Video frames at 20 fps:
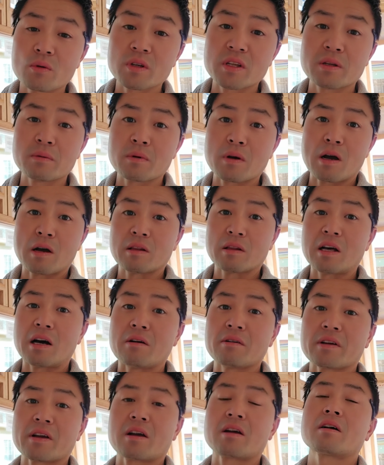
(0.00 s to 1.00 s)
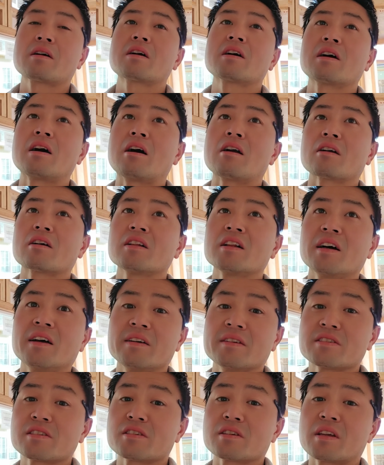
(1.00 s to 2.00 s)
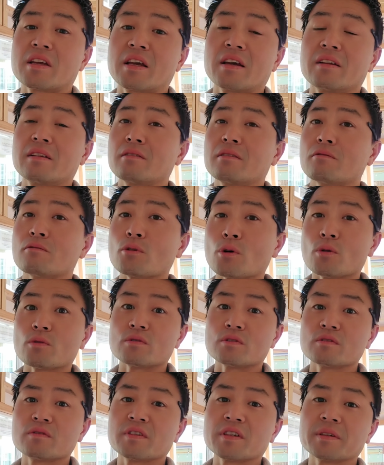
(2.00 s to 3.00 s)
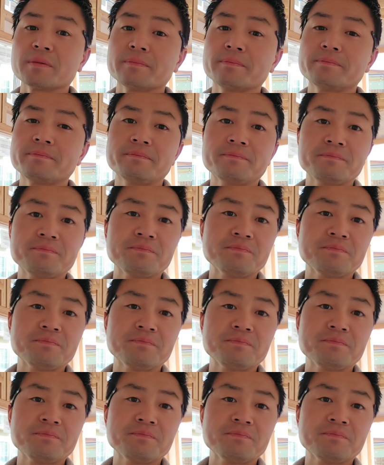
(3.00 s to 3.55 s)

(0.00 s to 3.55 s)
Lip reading: and only allowing our clients to get roll roofing.